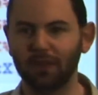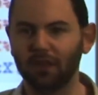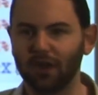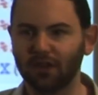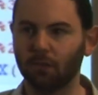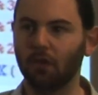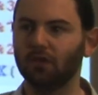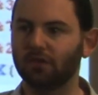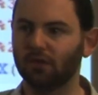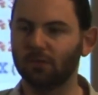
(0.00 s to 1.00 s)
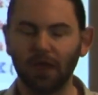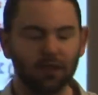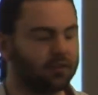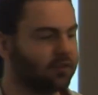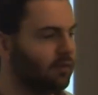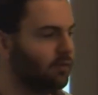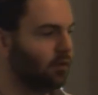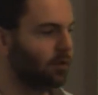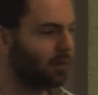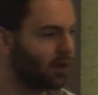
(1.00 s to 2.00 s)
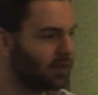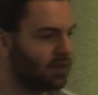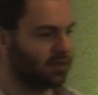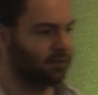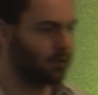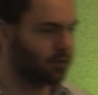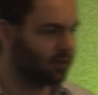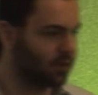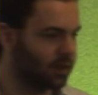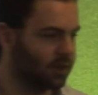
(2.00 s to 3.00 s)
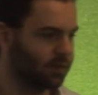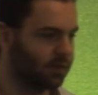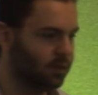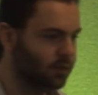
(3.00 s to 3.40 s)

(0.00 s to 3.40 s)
their exploits for Microsoft vulnerabilities and focus on this.